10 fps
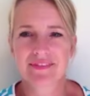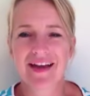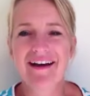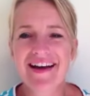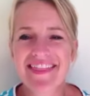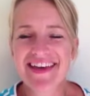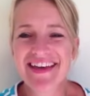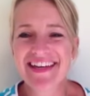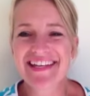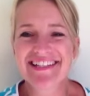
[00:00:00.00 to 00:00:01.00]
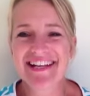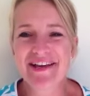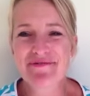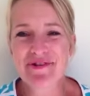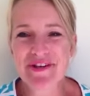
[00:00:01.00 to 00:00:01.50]
Hi there, it's
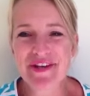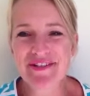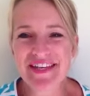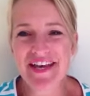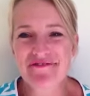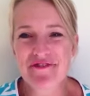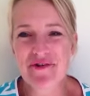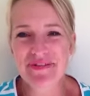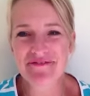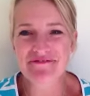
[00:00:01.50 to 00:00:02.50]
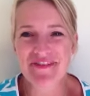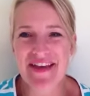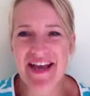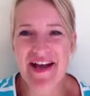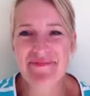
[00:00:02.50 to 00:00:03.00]
Claire Morgan Hughes here from Devon
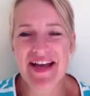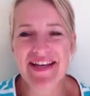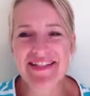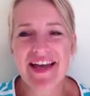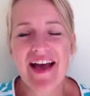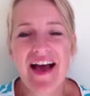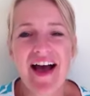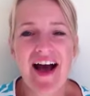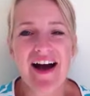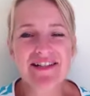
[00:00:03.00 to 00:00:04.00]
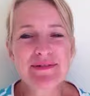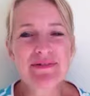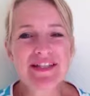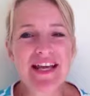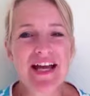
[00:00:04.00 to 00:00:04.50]
Fit Camp, and I just
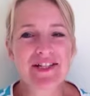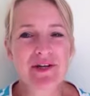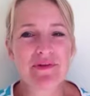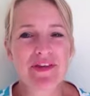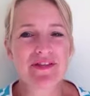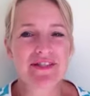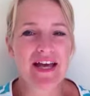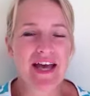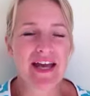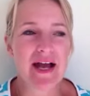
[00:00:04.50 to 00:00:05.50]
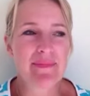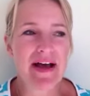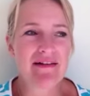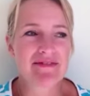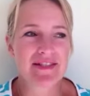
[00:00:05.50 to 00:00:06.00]
wanted to catch up with you today
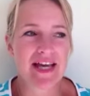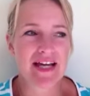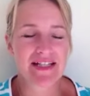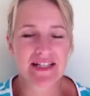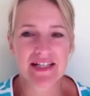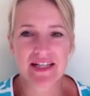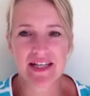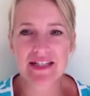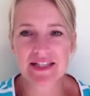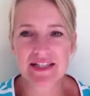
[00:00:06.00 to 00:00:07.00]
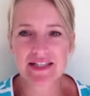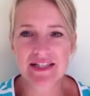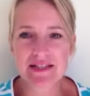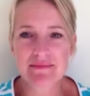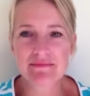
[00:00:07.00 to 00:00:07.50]
about that
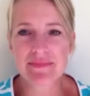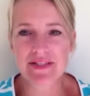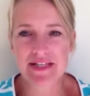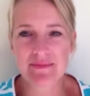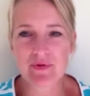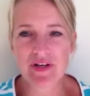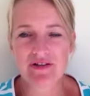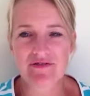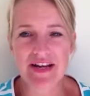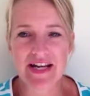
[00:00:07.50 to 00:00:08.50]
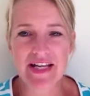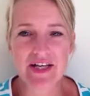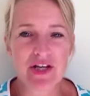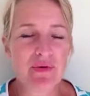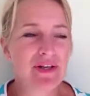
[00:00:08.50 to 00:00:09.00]
hideous Monday morning feeling.
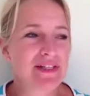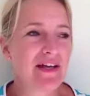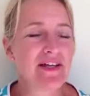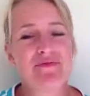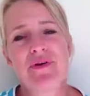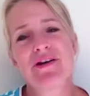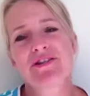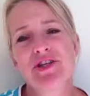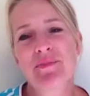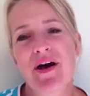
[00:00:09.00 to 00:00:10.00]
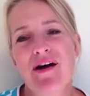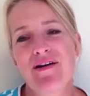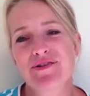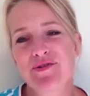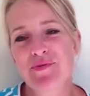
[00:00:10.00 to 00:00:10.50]
You know what it's like, you've worked super
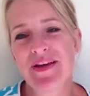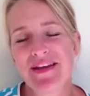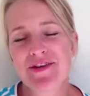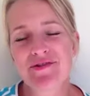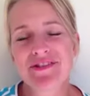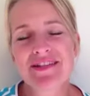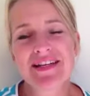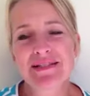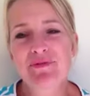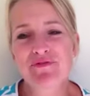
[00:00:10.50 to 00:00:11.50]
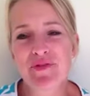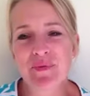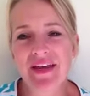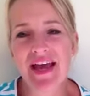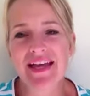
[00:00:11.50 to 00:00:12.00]
hard all week, you're desperate for the
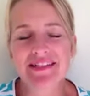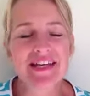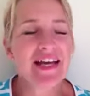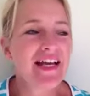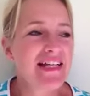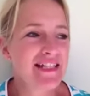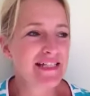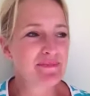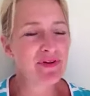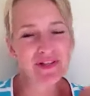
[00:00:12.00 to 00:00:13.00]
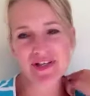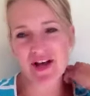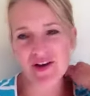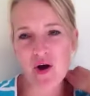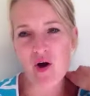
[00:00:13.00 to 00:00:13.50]
weekend, desperate to
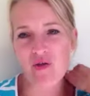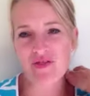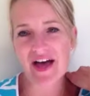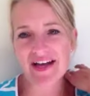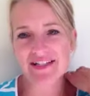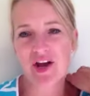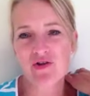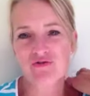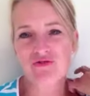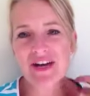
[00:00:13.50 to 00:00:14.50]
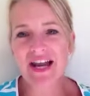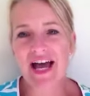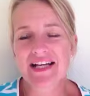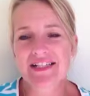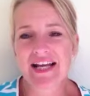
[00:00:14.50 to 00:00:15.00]
turn on that
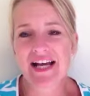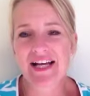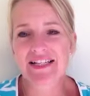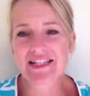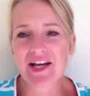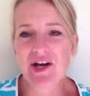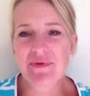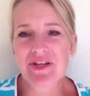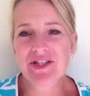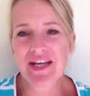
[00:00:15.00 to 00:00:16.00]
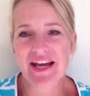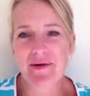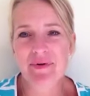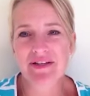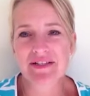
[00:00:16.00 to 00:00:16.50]
relax and chill
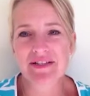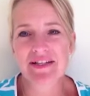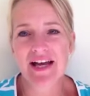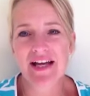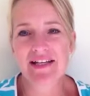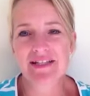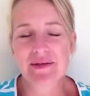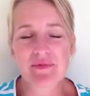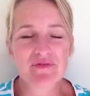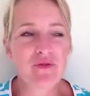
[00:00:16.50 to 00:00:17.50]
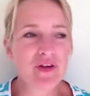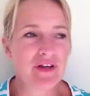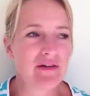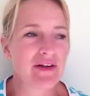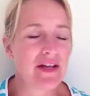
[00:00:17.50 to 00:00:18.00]
out button, and before you
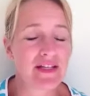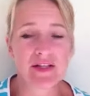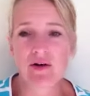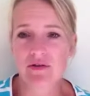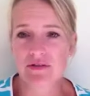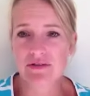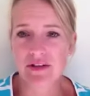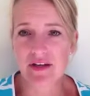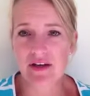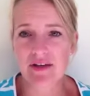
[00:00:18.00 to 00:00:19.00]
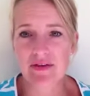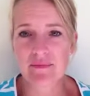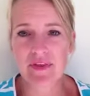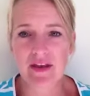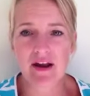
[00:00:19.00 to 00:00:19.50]
know it, it's gone. You know,
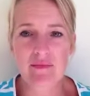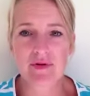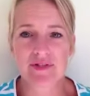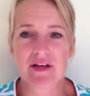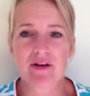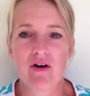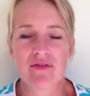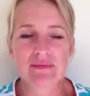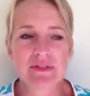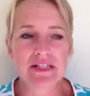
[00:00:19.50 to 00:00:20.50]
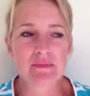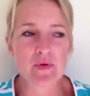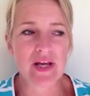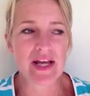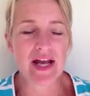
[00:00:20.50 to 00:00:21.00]
the alarm clock's going off, it's Monday
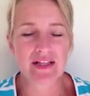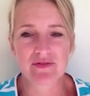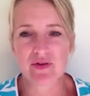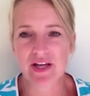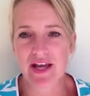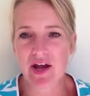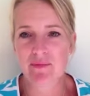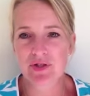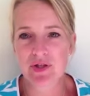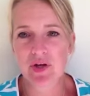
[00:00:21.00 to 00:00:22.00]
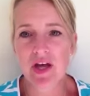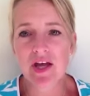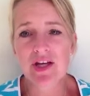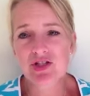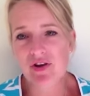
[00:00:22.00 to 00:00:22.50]
morning, and you've got to get up to
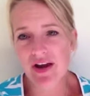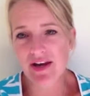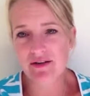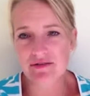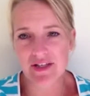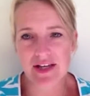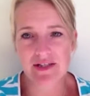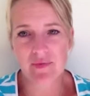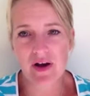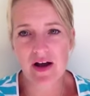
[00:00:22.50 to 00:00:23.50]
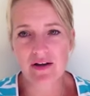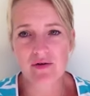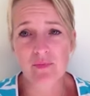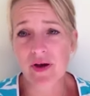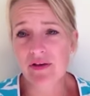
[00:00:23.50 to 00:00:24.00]
train or to get to
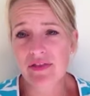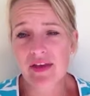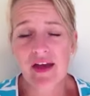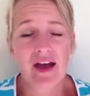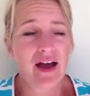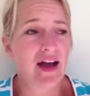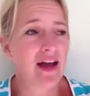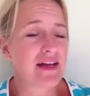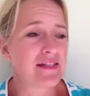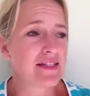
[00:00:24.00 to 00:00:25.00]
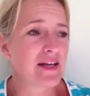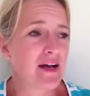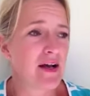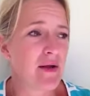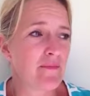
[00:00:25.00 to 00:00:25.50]
work or both, and
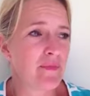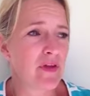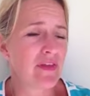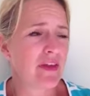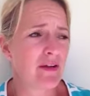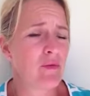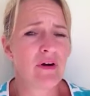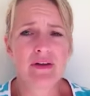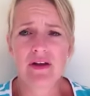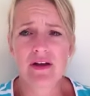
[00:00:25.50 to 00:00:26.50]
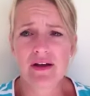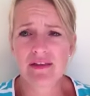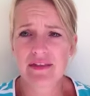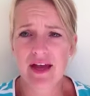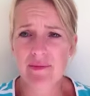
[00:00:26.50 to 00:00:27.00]
you're thinking, what on
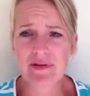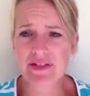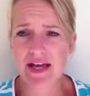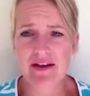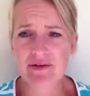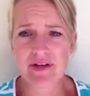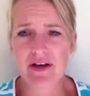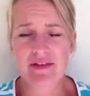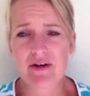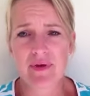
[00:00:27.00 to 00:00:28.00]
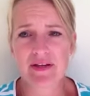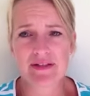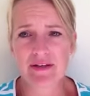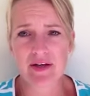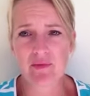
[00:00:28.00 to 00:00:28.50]
earth happened? How on earth are we
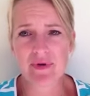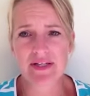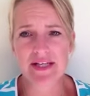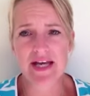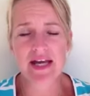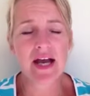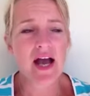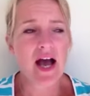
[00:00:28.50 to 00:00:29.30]
suddenly on Monday?